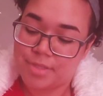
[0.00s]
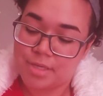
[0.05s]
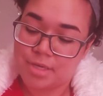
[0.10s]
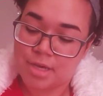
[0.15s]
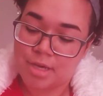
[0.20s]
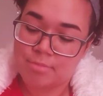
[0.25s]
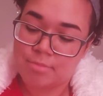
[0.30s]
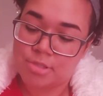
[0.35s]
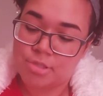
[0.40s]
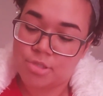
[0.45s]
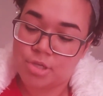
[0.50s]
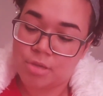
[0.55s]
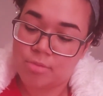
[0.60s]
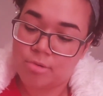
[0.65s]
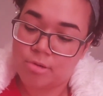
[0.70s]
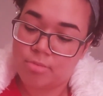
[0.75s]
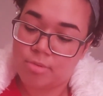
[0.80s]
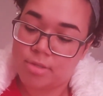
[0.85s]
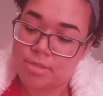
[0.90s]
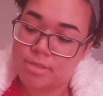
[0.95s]
I'm ashamed
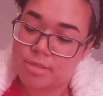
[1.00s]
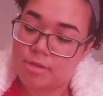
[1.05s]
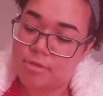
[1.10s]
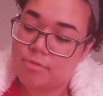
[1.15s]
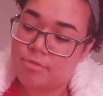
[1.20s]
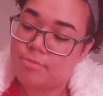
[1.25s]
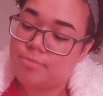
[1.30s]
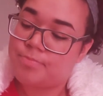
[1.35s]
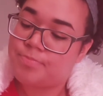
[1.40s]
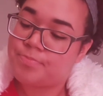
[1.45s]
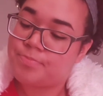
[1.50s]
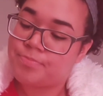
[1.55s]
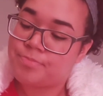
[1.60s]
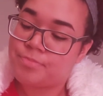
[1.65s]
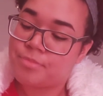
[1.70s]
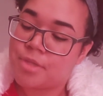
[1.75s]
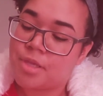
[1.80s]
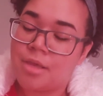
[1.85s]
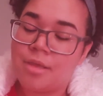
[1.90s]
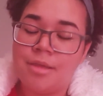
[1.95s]
of myself.
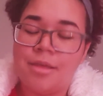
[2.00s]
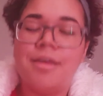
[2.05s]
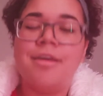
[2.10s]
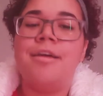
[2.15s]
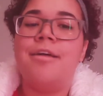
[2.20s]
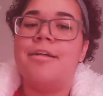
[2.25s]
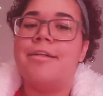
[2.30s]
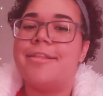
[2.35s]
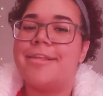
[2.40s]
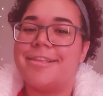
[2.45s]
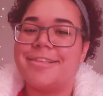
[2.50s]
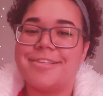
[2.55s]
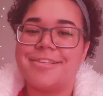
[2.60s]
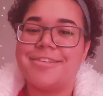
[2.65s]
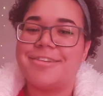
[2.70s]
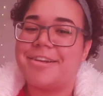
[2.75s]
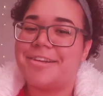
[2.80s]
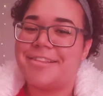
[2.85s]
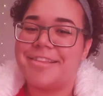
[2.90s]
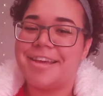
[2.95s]
Let's
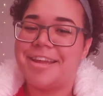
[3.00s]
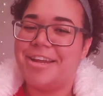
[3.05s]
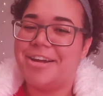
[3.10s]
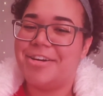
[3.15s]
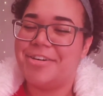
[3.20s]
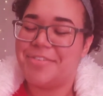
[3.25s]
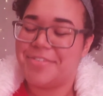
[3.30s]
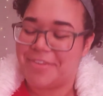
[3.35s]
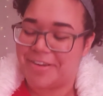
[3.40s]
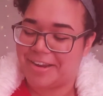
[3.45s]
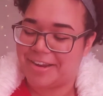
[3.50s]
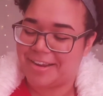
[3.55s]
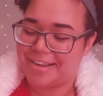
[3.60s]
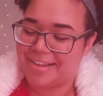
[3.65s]
start that over.